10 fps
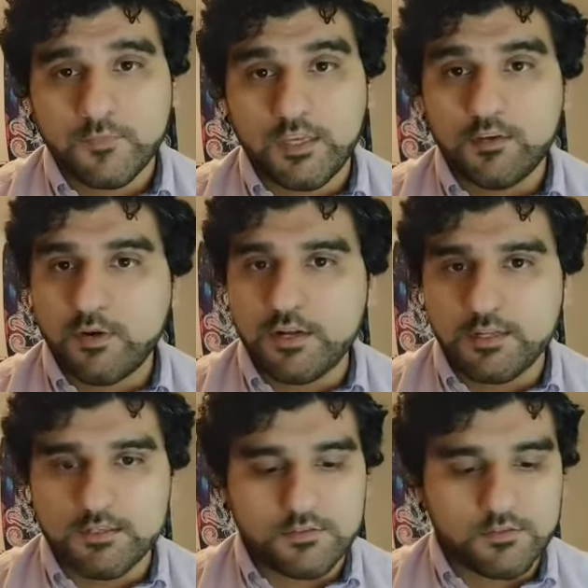
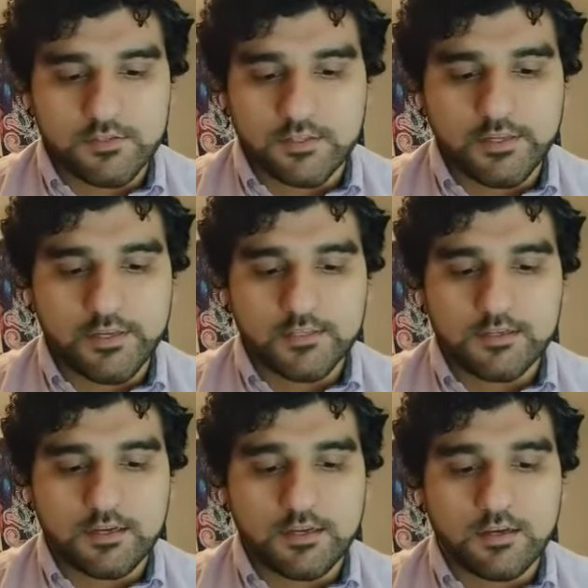ingredients, just to list,
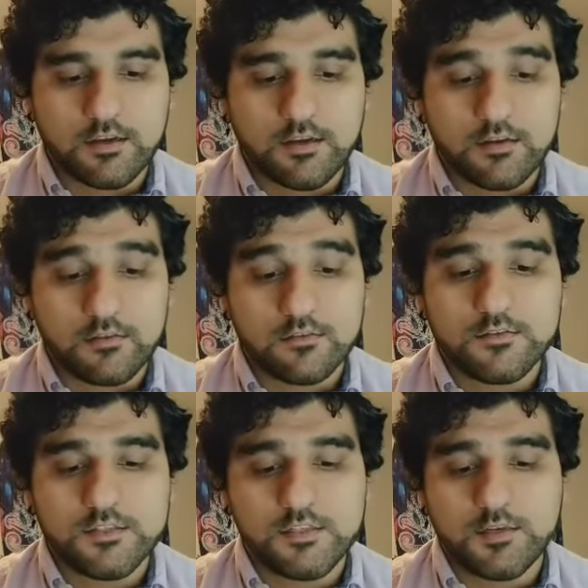
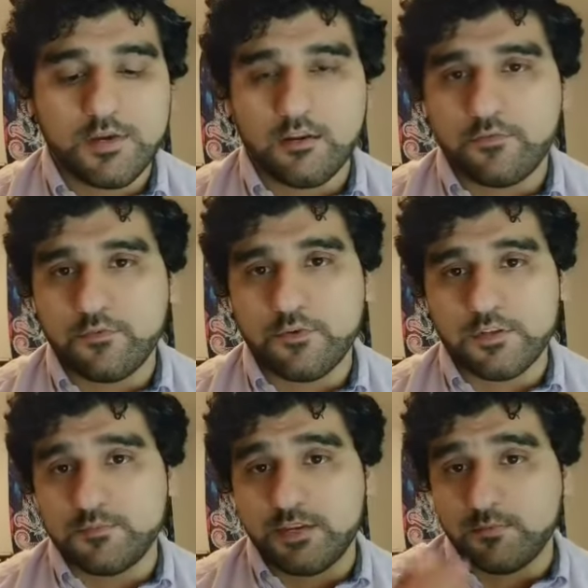the amount of fruit
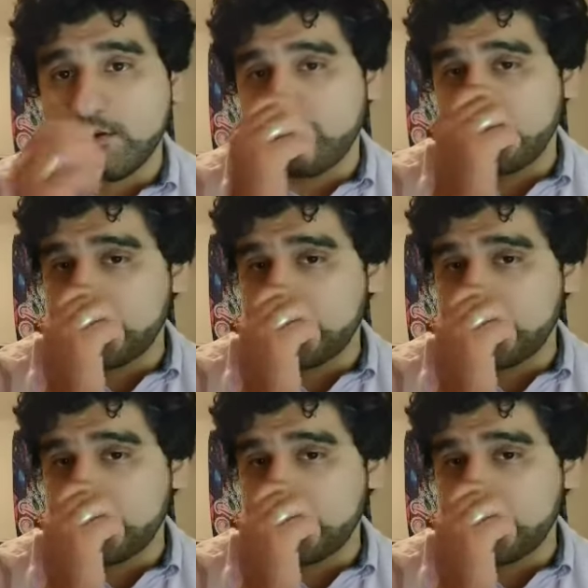is minimum,